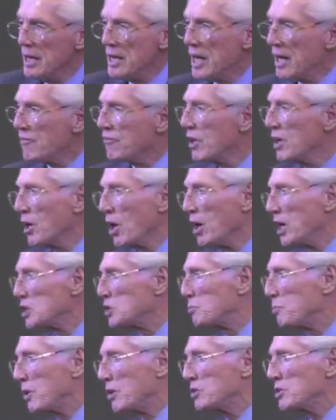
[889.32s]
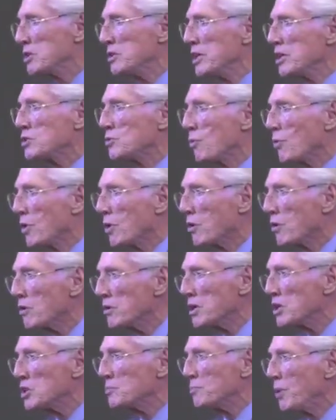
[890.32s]
Every lost person in this
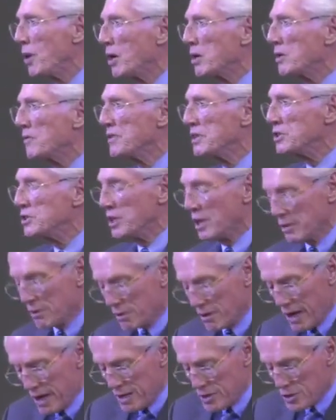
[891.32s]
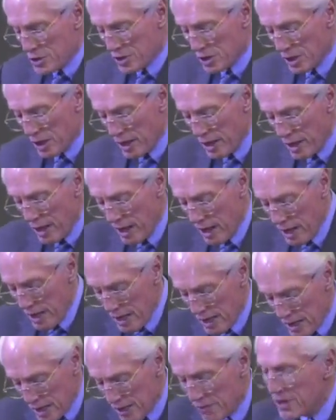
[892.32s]
world is part of the generation
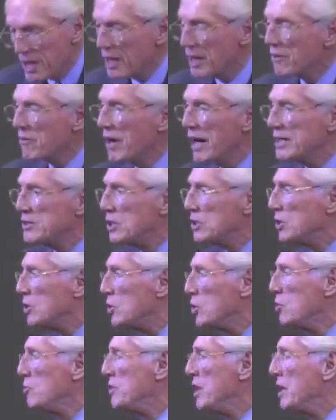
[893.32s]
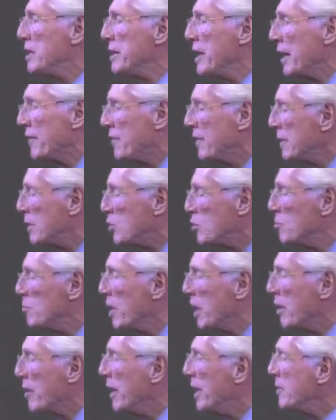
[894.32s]
of the unrighteous. You did nothing to
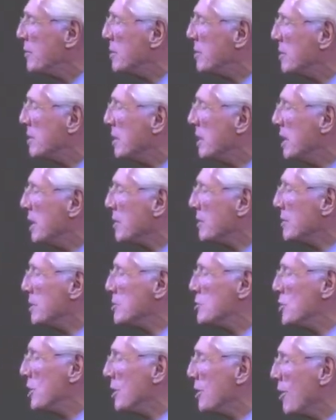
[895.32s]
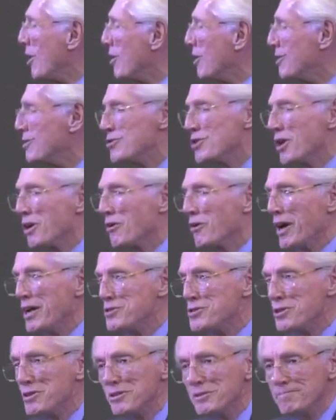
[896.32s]
merit the Gen R
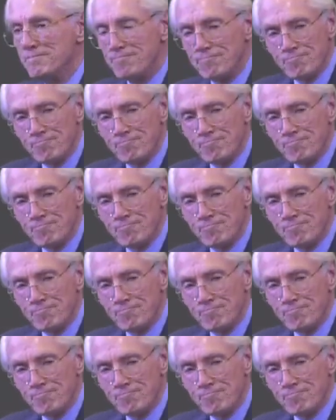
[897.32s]
generation.